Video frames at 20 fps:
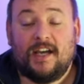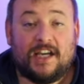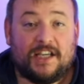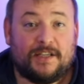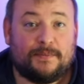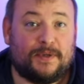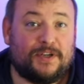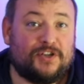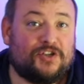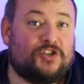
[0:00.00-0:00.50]

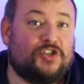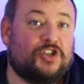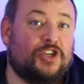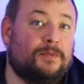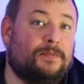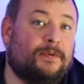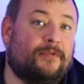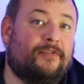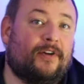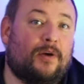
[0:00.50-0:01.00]
It's been a
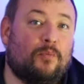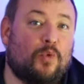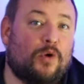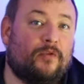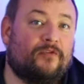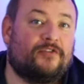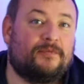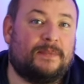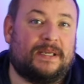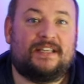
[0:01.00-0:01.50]
super fun
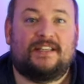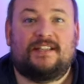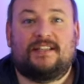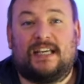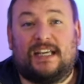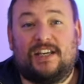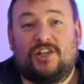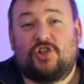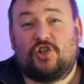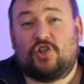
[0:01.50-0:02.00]
one for me to
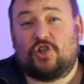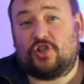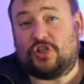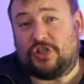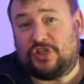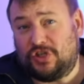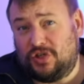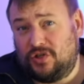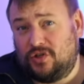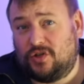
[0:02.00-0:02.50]
teach,
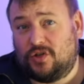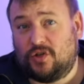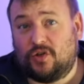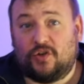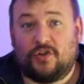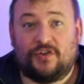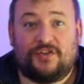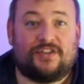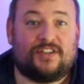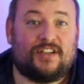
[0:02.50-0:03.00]
just two
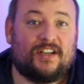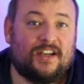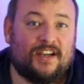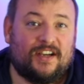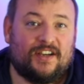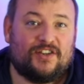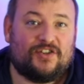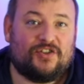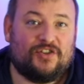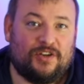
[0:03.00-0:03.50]

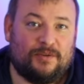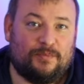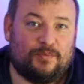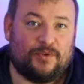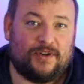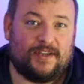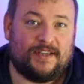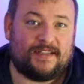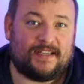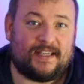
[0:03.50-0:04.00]
chords,
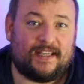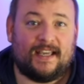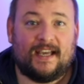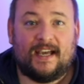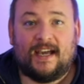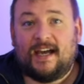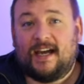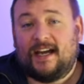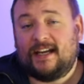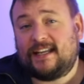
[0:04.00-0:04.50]
super easy.
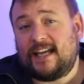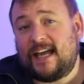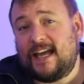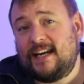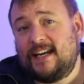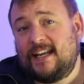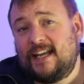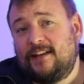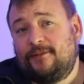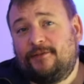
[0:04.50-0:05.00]

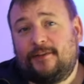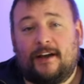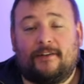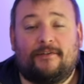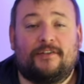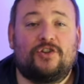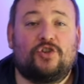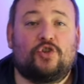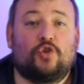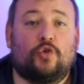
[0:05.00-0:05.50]
Again, if you
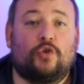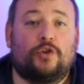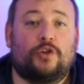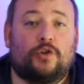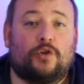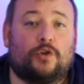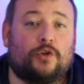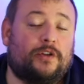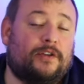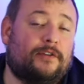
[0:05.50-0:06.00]
have
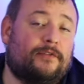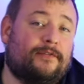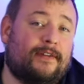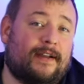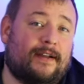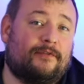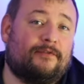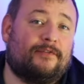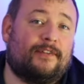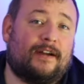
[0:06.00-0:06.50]
enjoyed or you
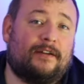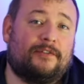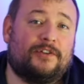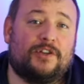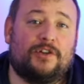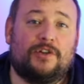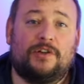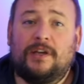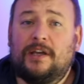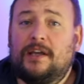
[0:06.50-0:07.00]
found
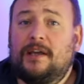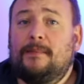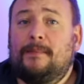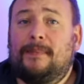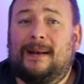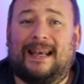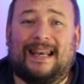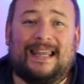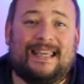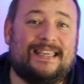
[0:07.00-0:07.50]
value,
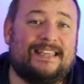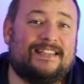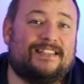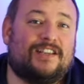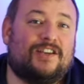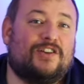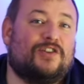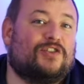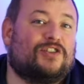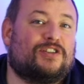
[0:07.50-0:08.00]
please
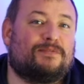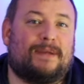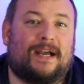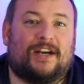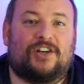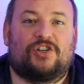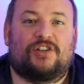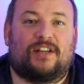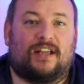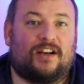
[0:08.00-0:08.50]
do
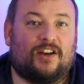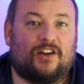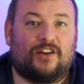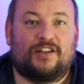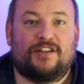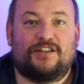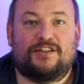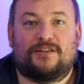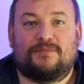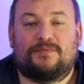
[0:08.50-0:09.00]
smash that
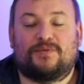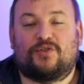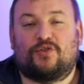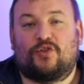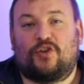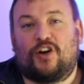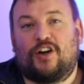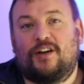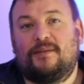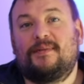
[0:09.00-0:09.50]
like and
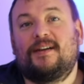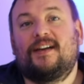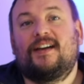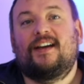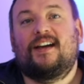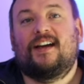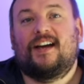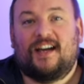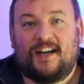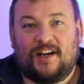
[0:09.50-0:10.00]
subscribe,
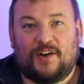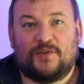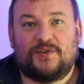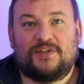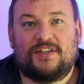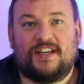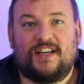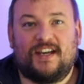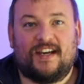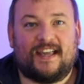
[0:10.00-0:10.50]
and I'll
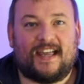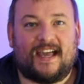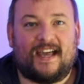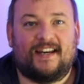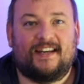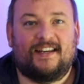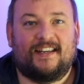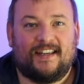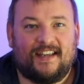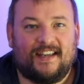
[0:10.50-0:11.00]
see you
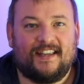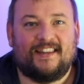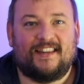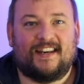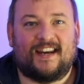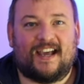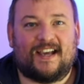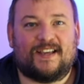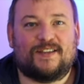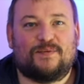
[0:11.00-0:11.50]
again in the
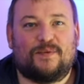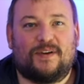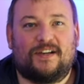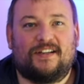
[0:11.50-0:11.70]
next one.